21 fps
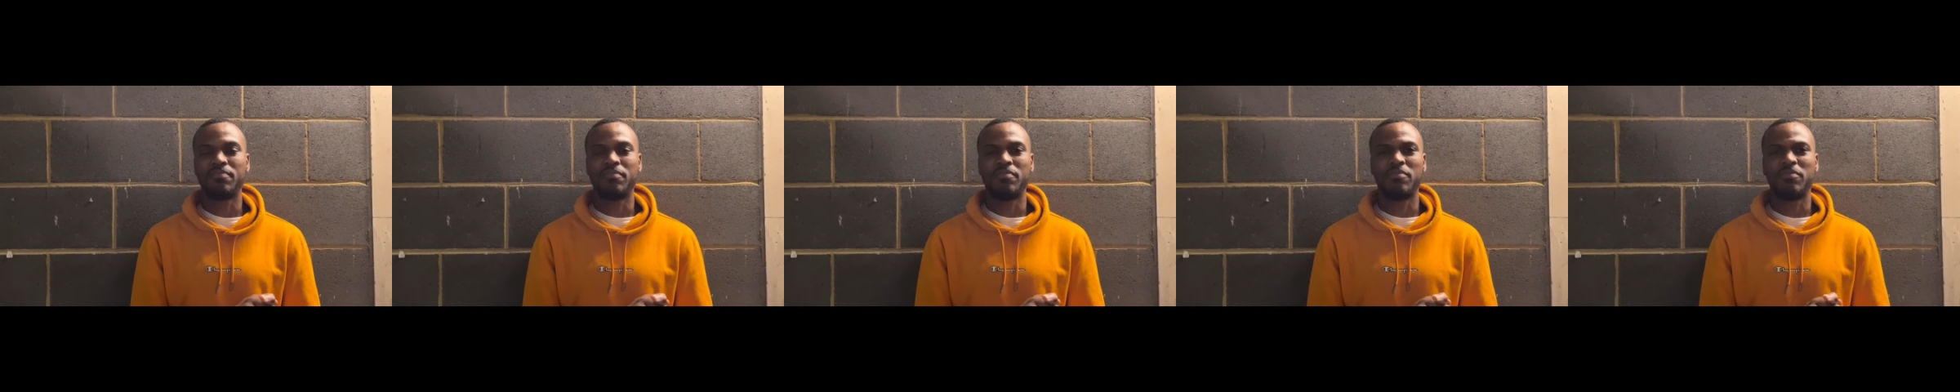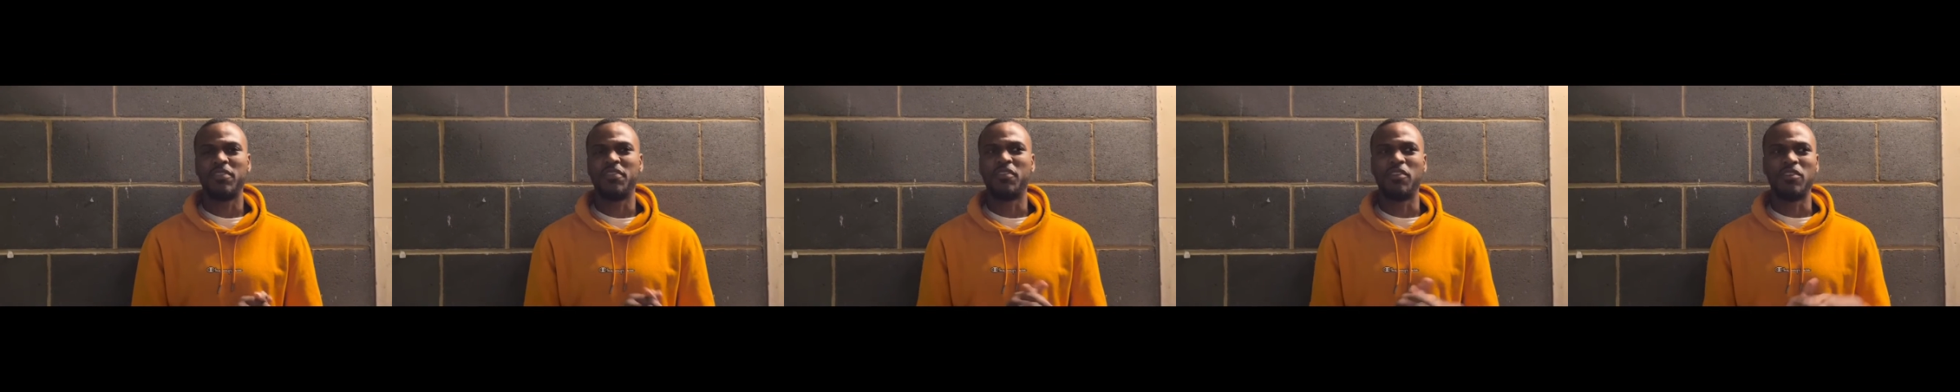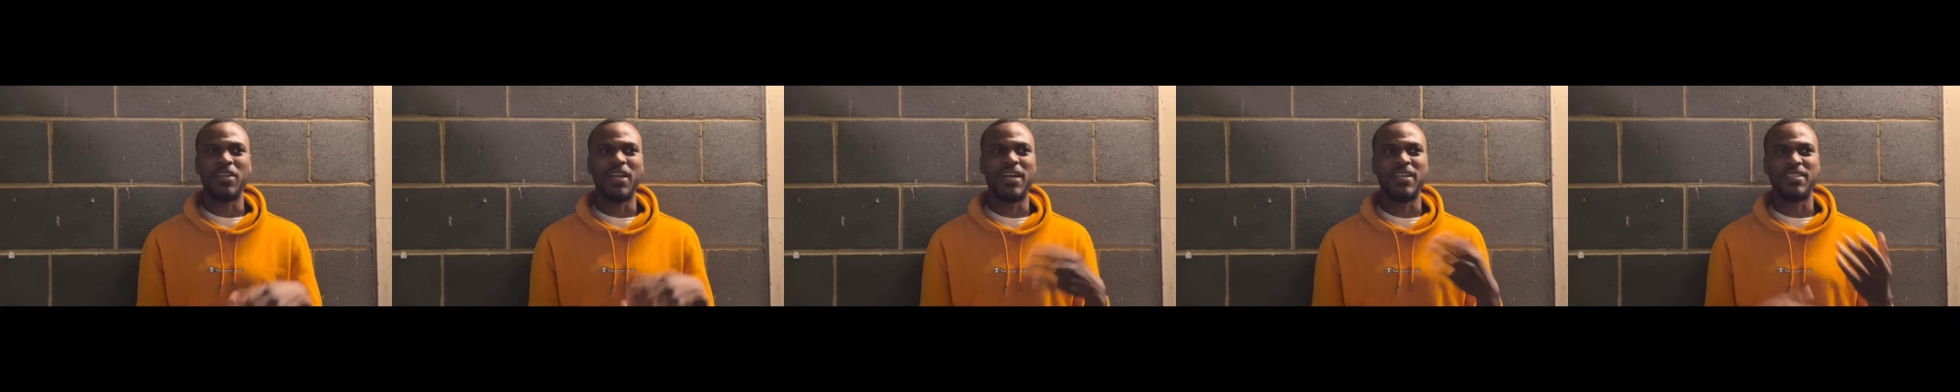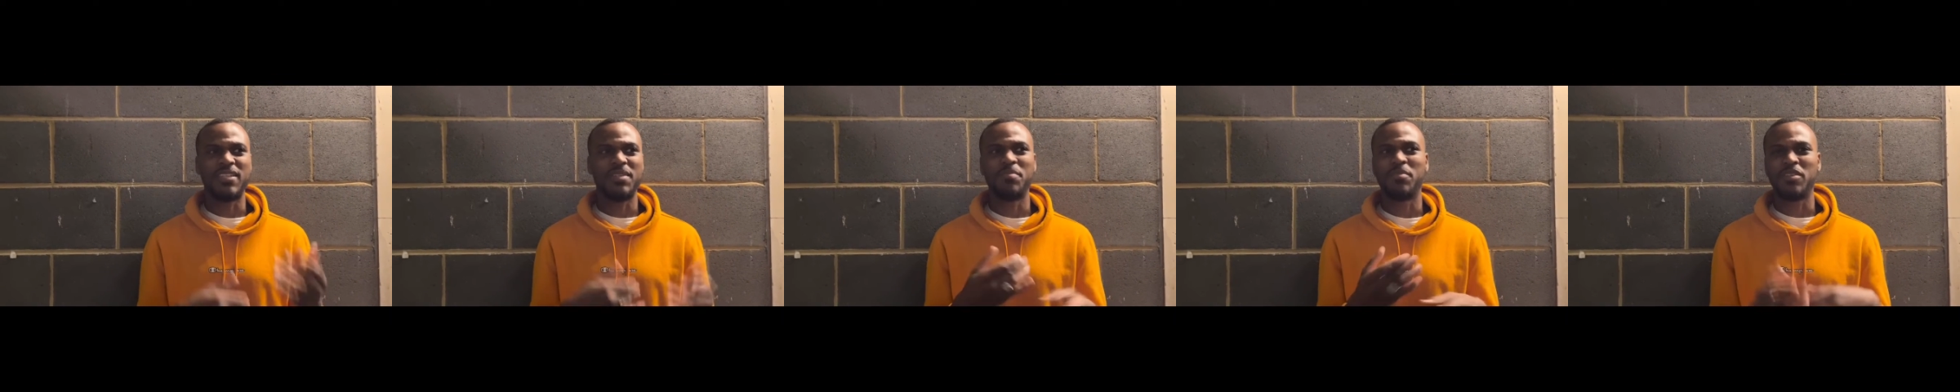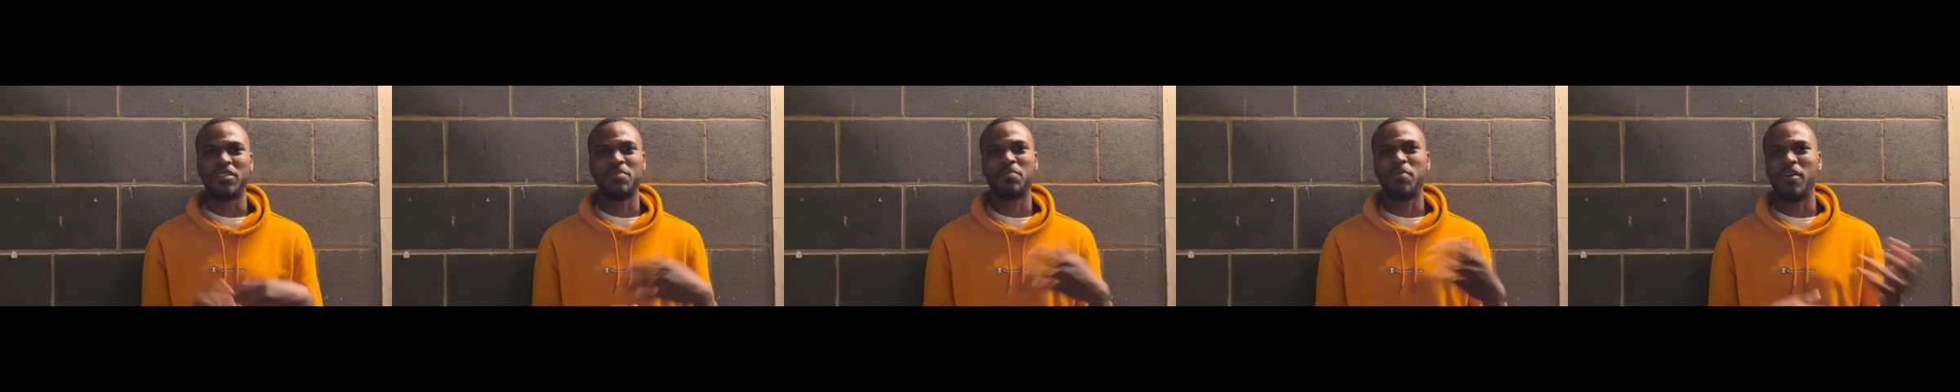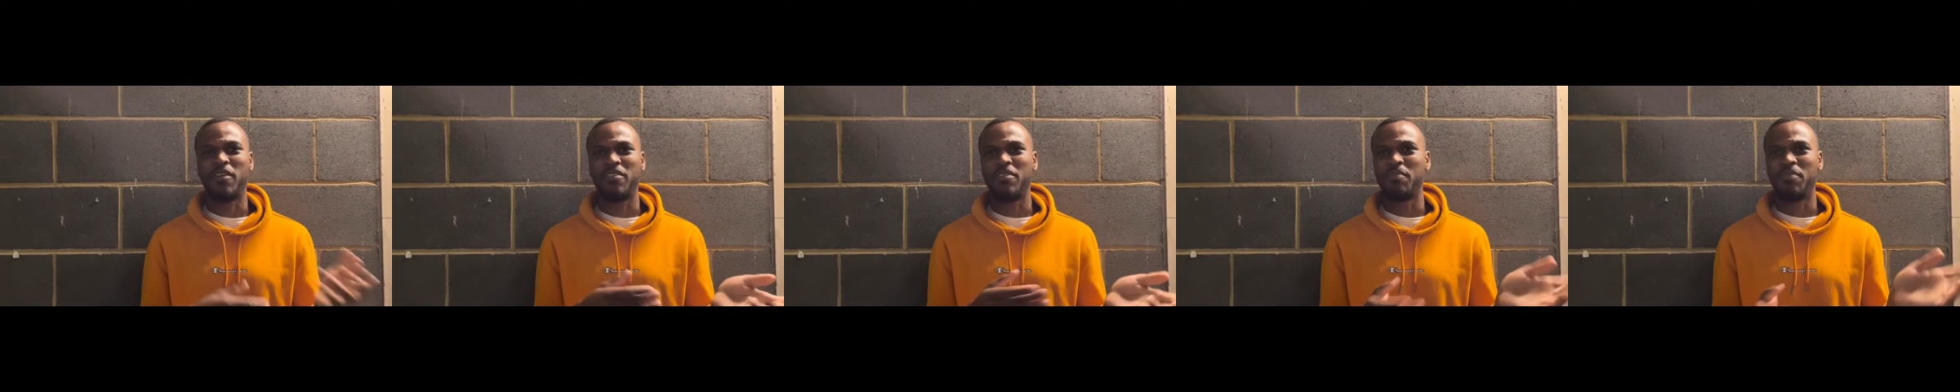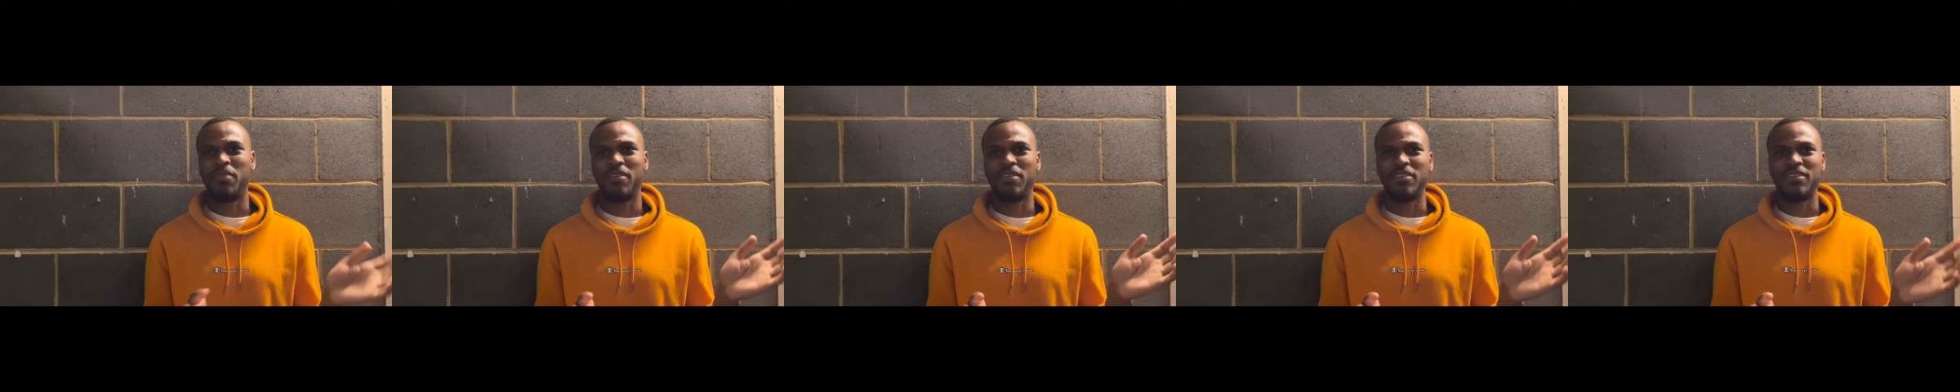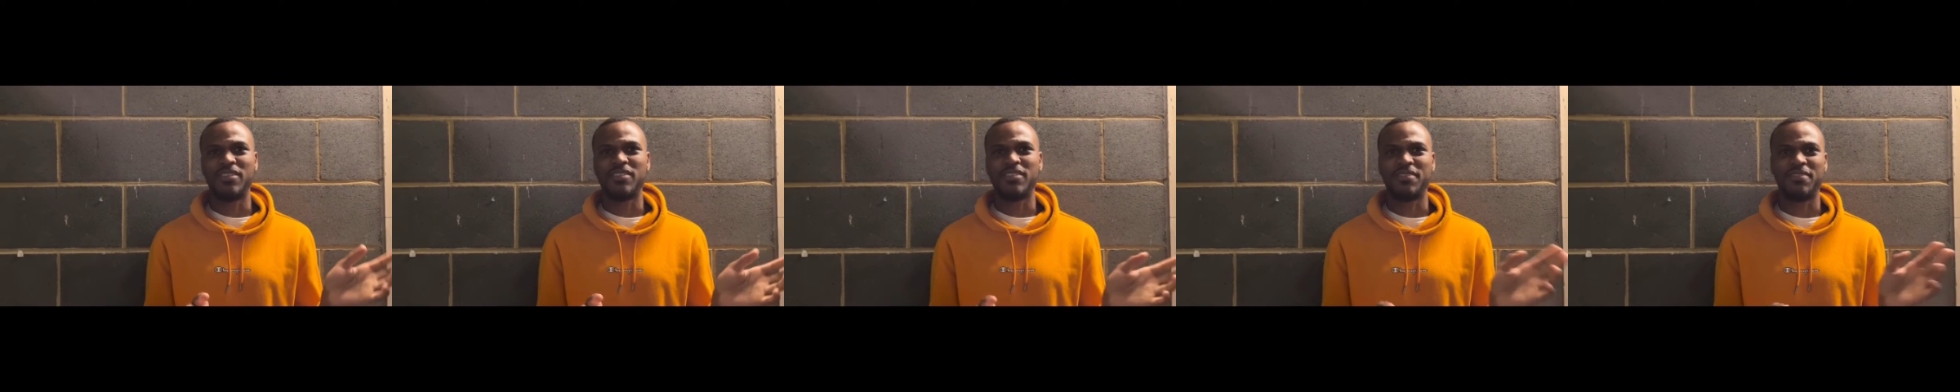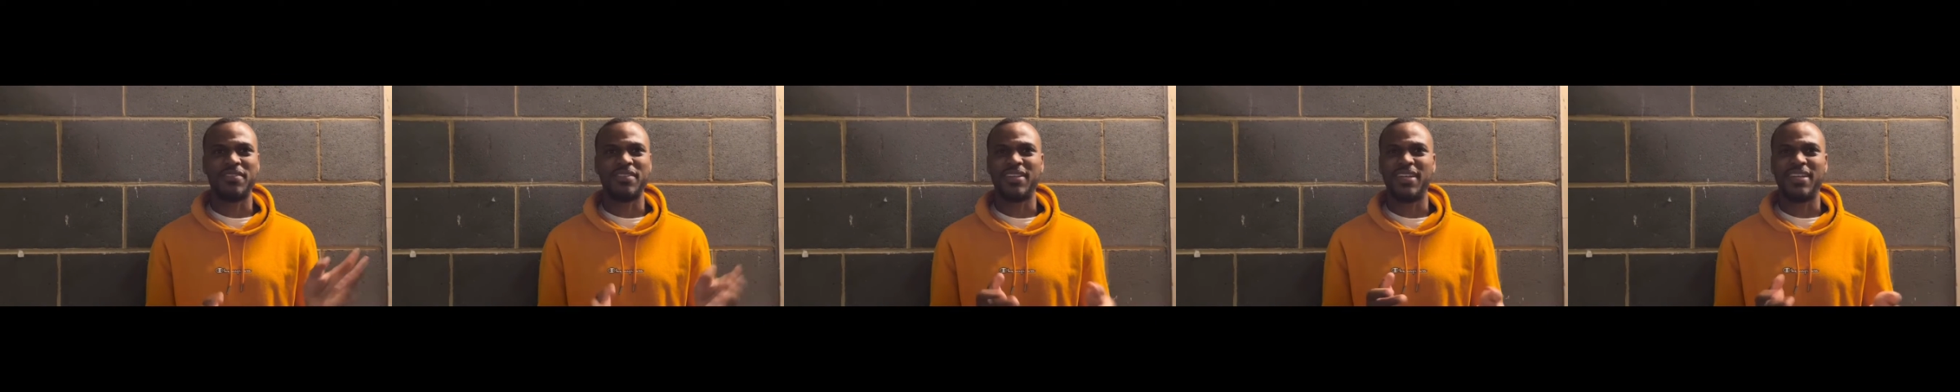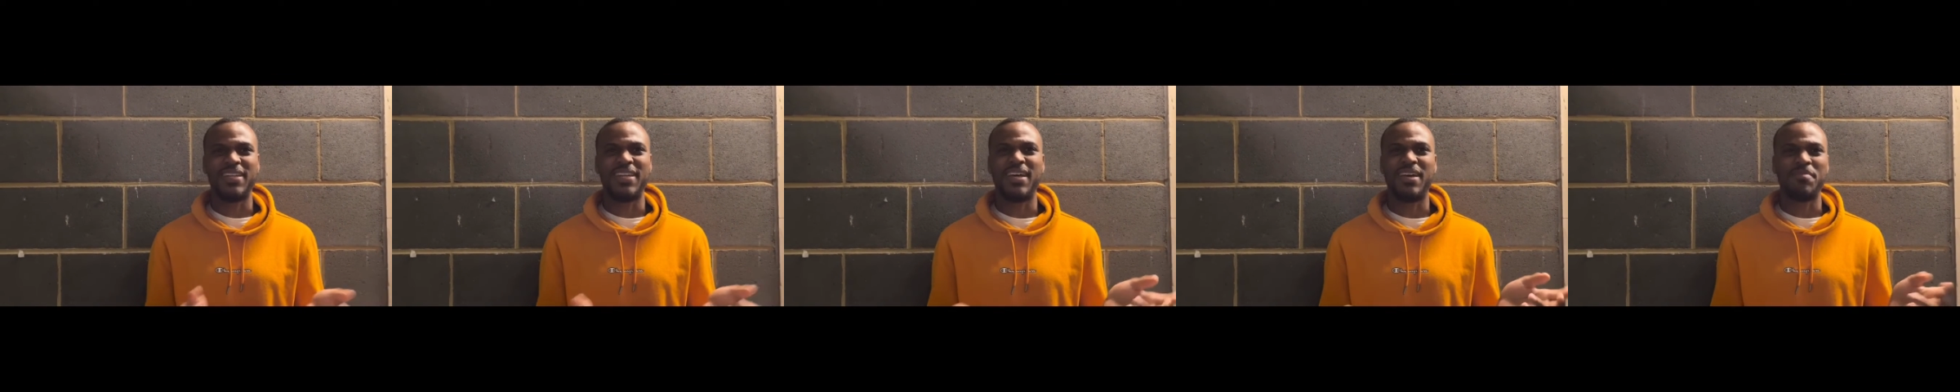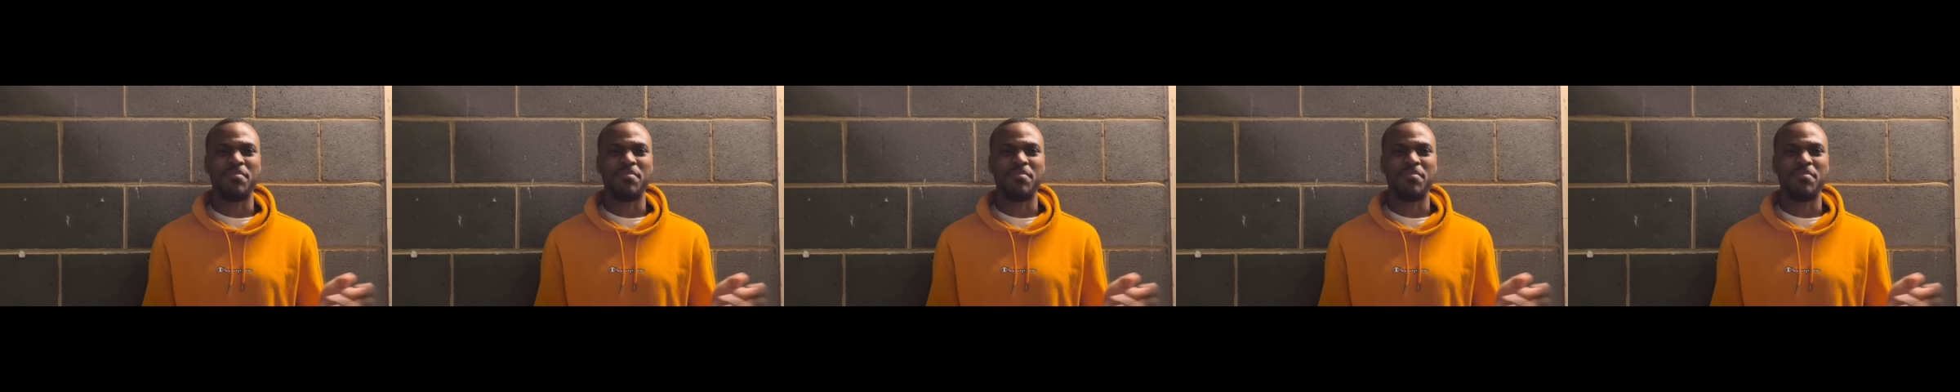We've got like similar sparring partners, things like that,